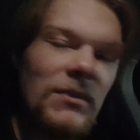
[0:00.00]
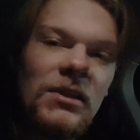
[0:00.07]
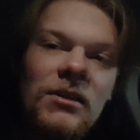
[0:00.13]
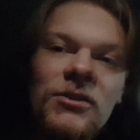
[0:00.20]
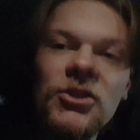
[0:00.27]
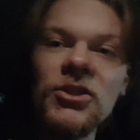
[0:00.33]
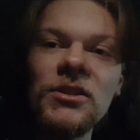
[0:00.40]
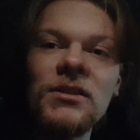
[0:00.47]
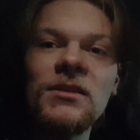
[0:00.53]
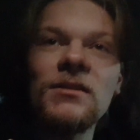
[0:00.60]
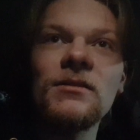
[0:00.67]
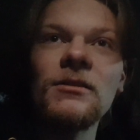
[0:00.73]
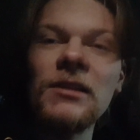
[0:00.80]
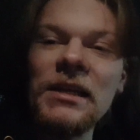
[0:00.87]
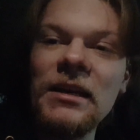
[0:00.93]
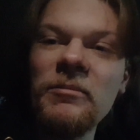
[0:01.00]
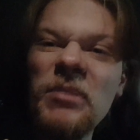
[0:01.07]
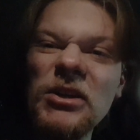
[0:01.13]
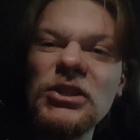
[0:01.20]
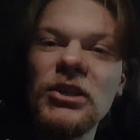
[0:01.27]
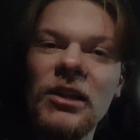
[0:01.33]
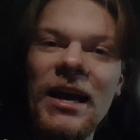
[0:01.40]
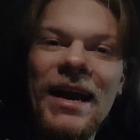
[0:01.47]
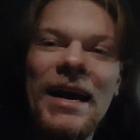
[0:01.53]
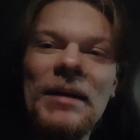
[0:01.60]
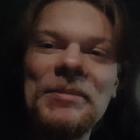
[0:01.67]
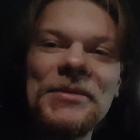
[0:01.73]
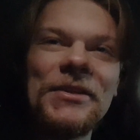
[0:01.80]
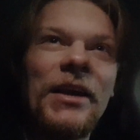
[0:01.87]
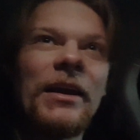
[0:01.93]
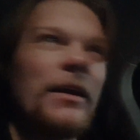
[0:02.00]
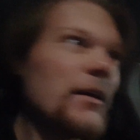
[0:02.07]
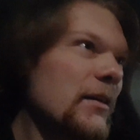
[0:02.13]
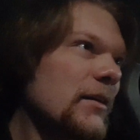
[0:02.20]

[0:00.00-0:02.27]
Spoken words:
Just lead a bunch of laps. Like,